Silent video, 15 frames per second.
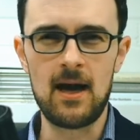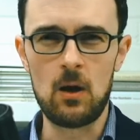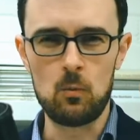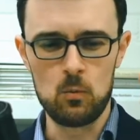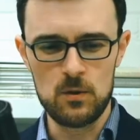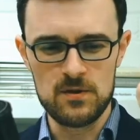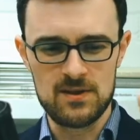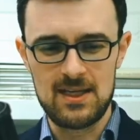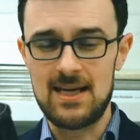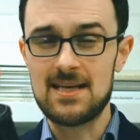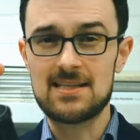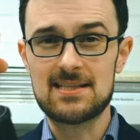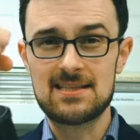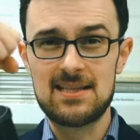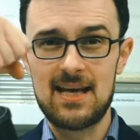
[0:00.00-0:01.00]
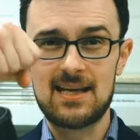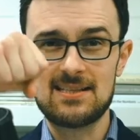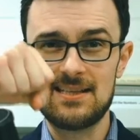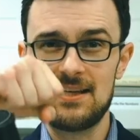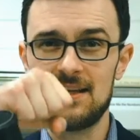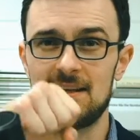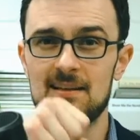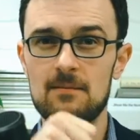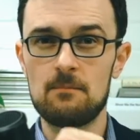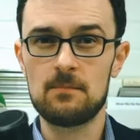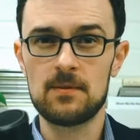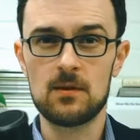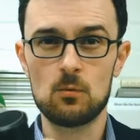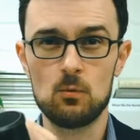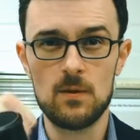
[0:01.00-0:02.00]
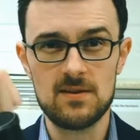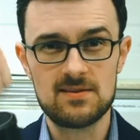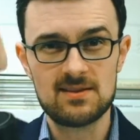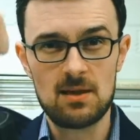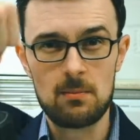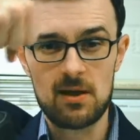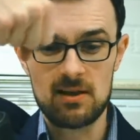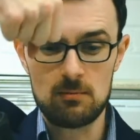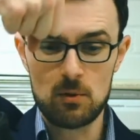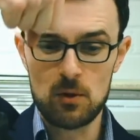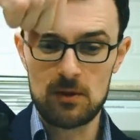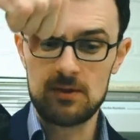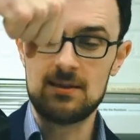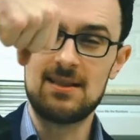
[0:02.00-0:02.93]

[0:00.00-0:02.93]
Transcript: was intersecting with some other model.